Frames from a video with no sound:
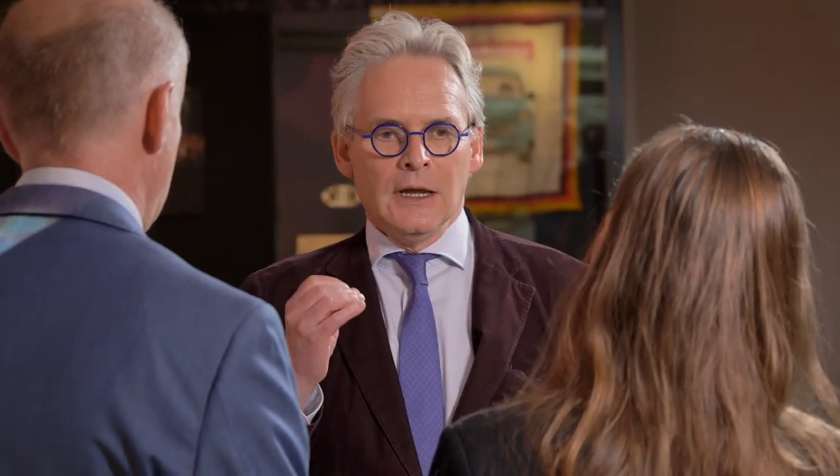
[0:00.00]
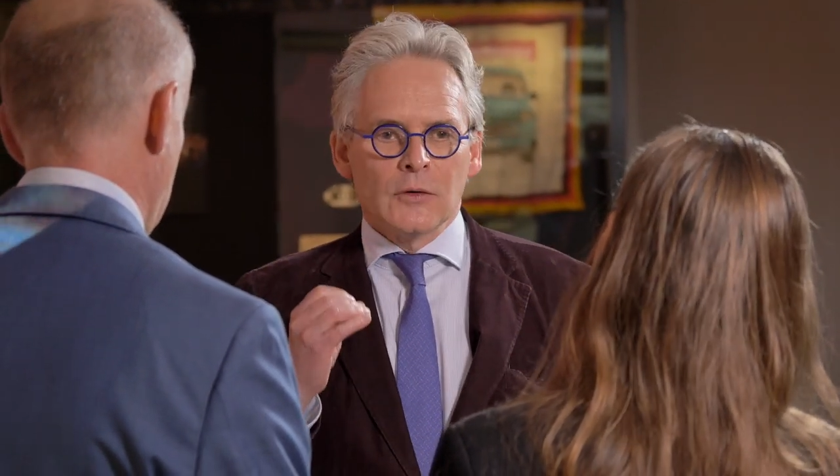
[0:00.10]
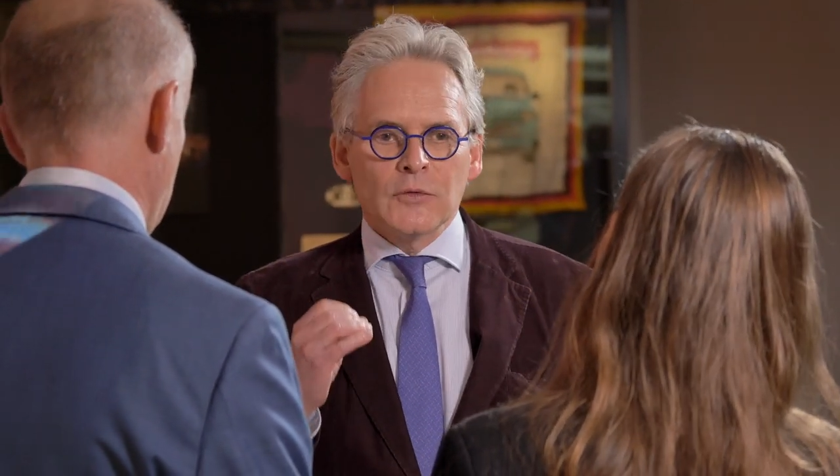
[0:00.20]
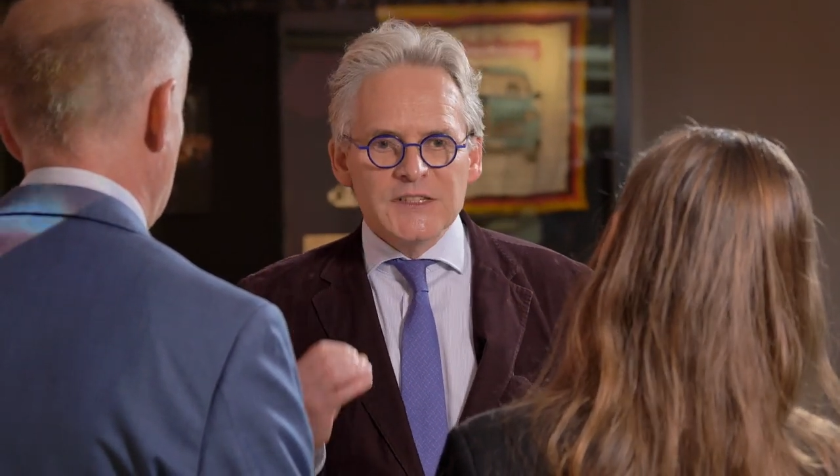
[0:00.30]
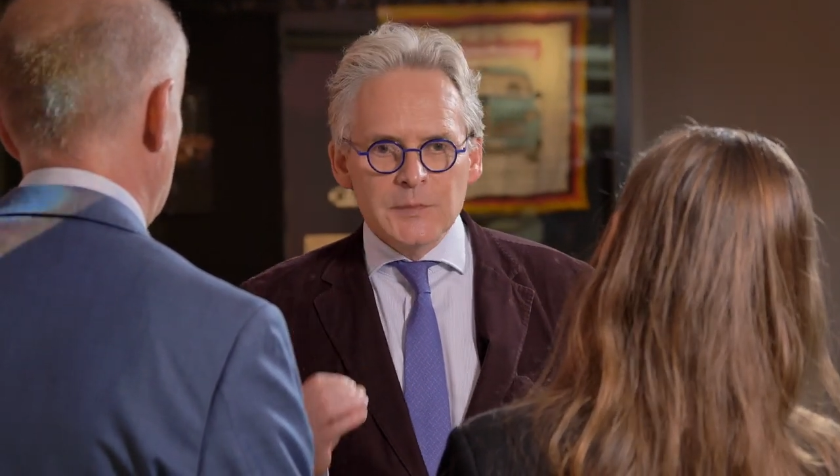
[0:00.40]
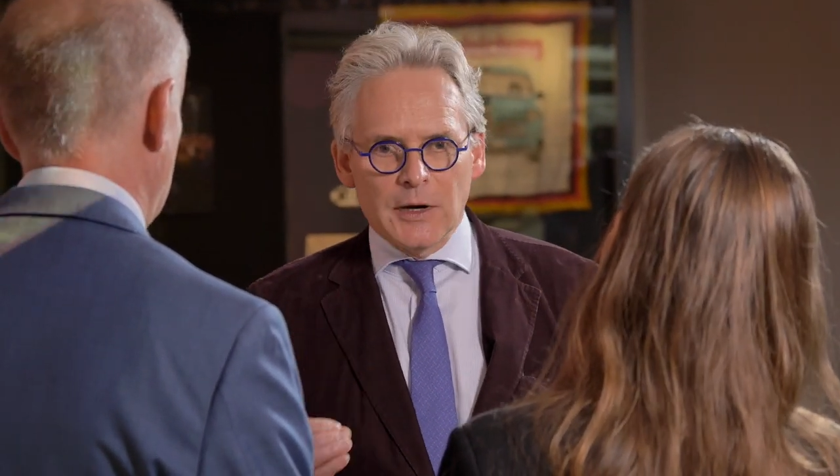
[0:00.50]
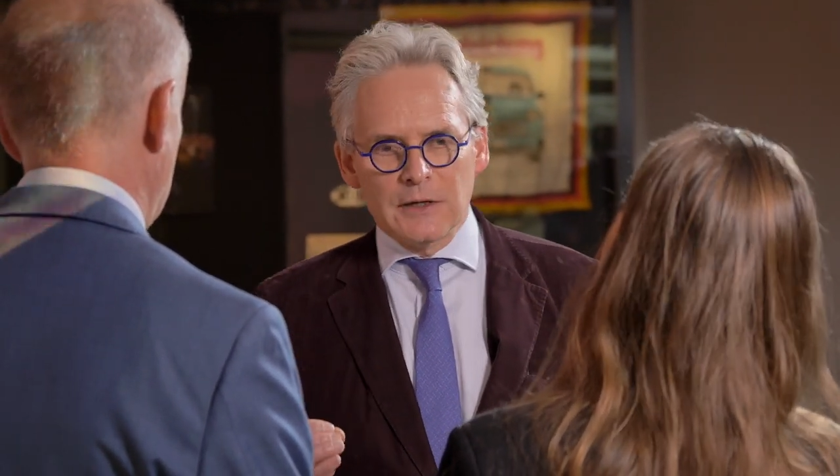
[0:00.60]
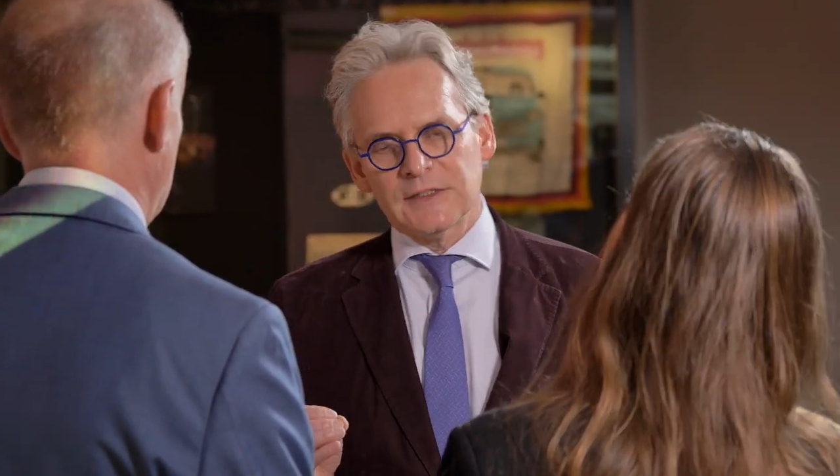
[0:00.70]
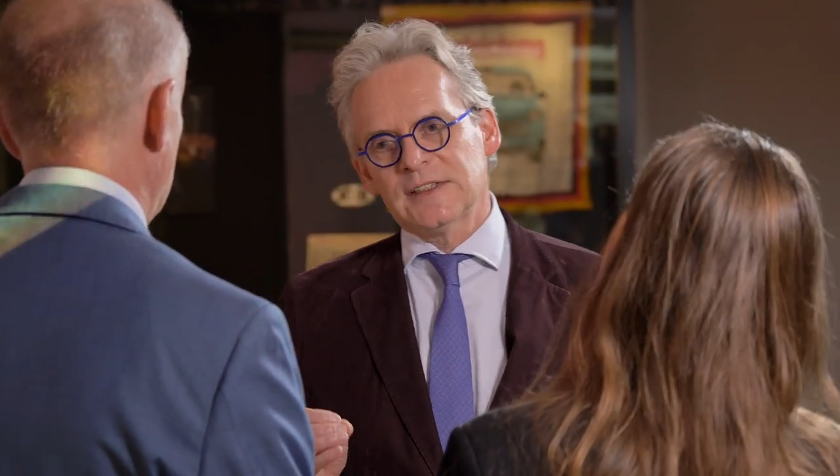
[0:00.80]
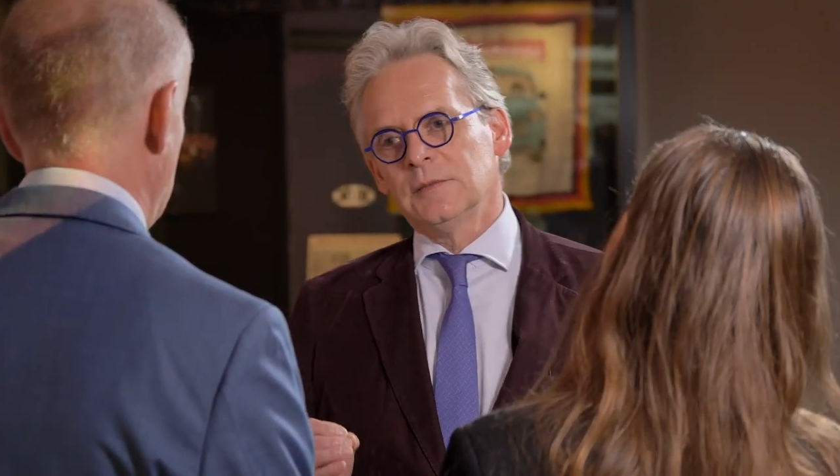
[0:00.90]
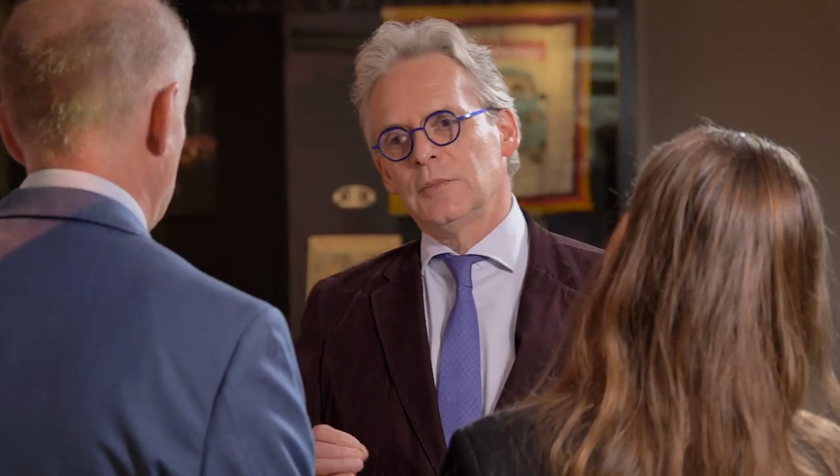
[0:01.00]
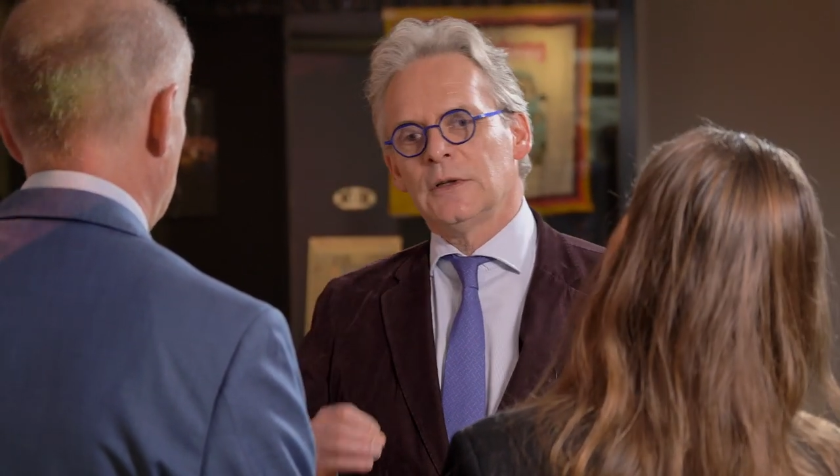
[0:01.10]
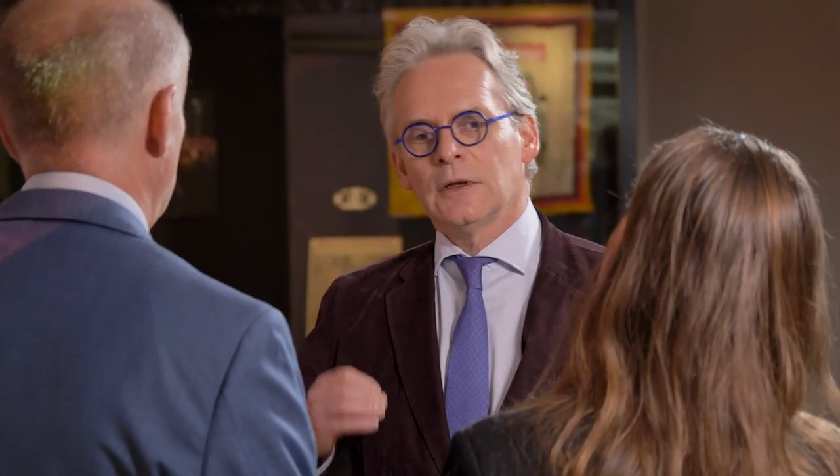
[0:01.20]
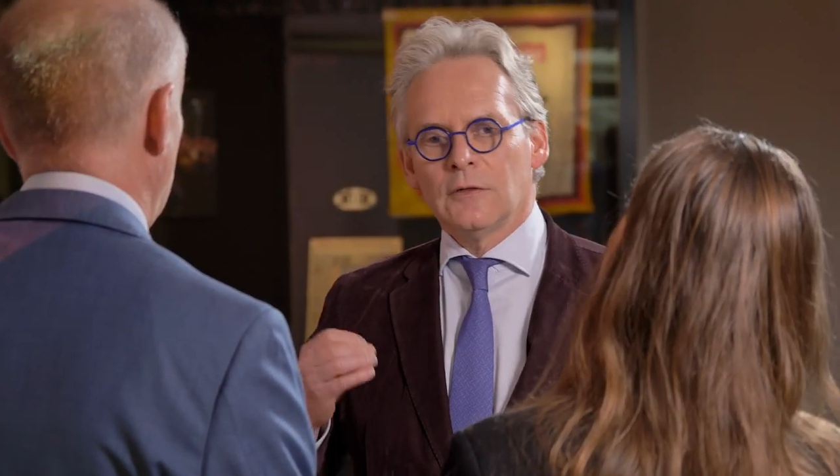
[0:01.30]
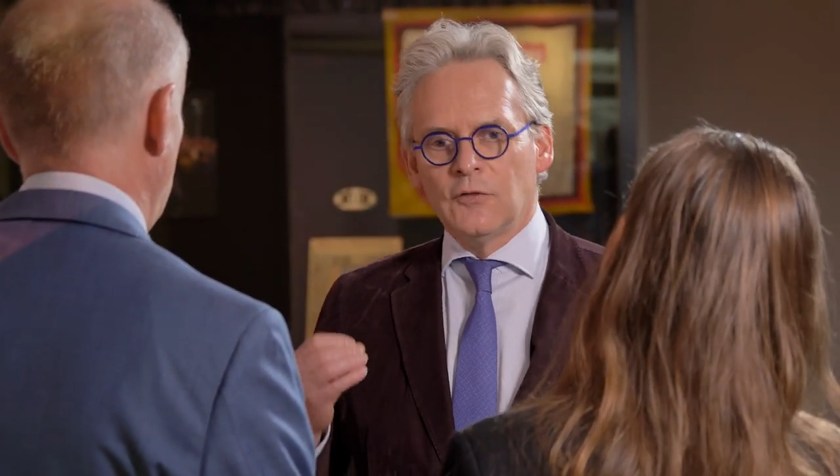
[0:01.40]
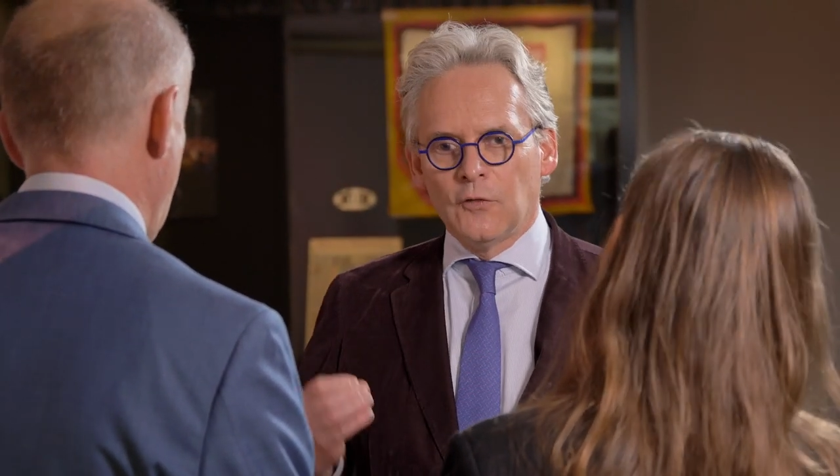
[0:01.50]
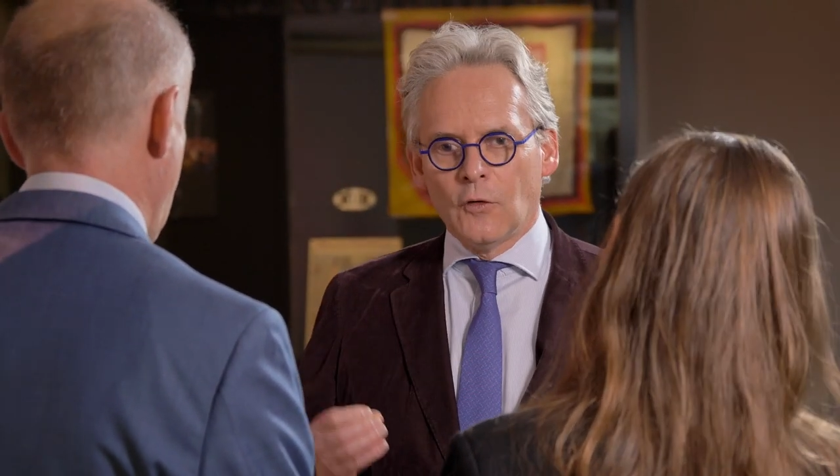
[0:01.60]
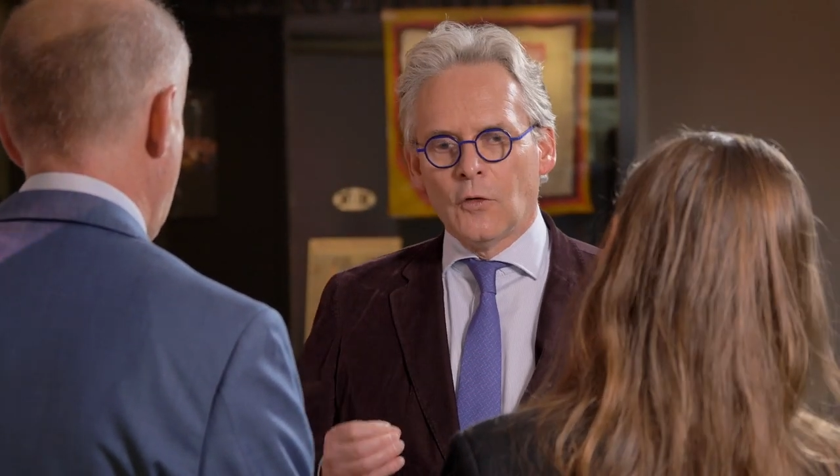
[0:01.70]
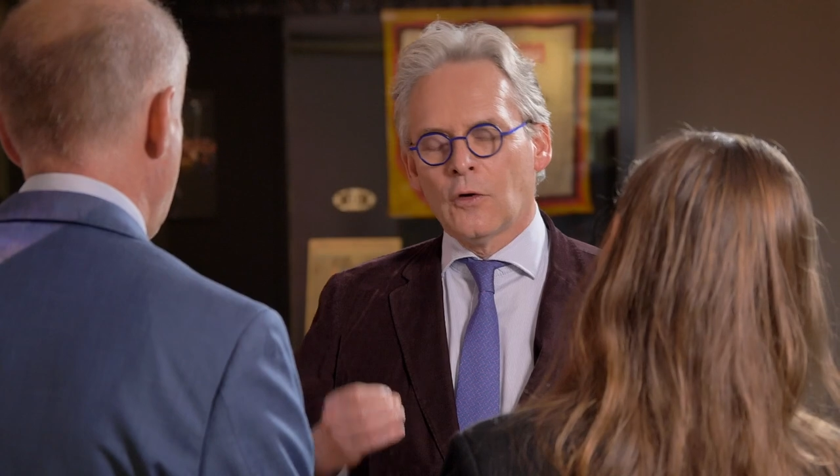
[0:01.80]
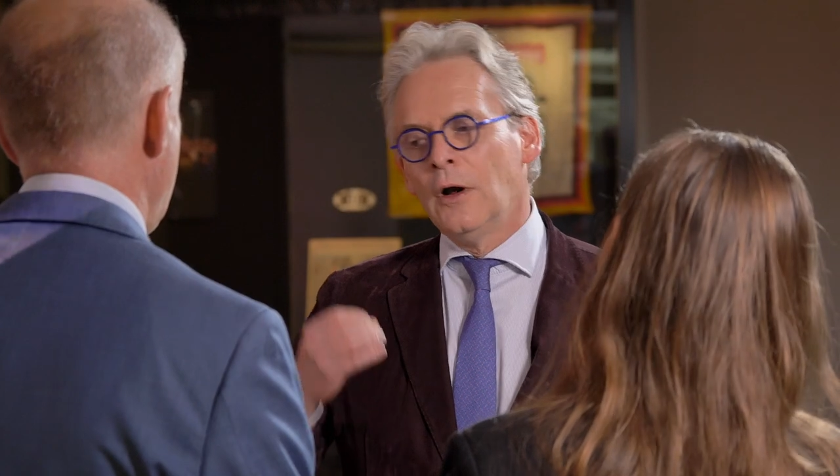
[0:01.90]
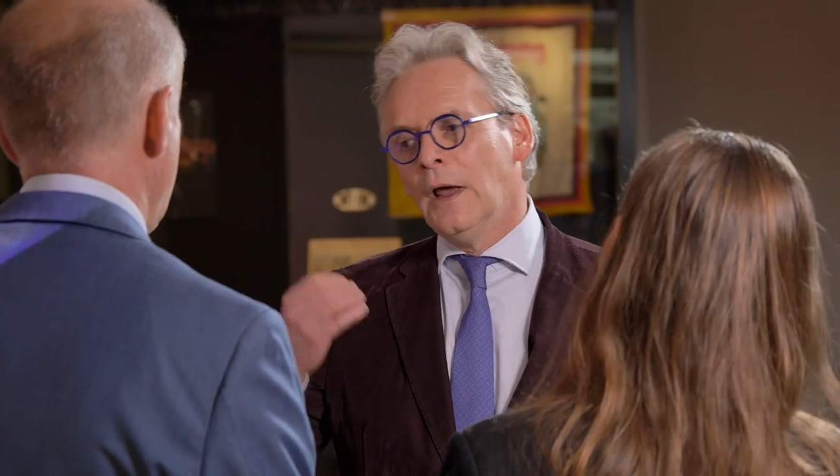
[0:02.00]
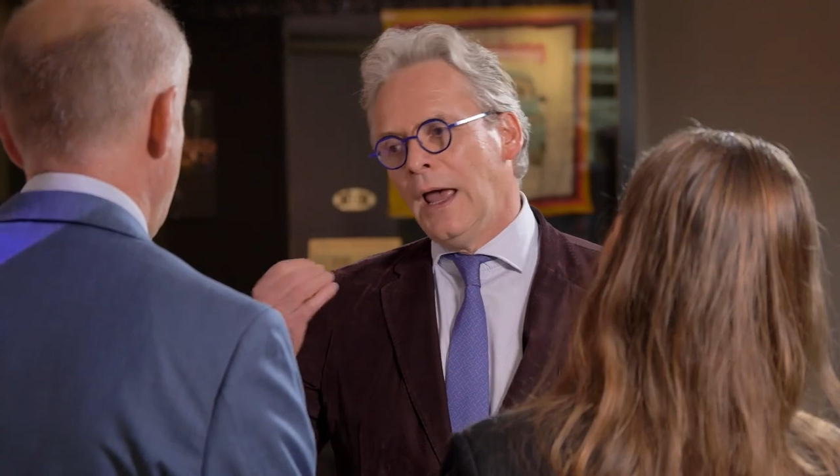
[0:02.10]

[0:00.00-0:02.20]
responsible for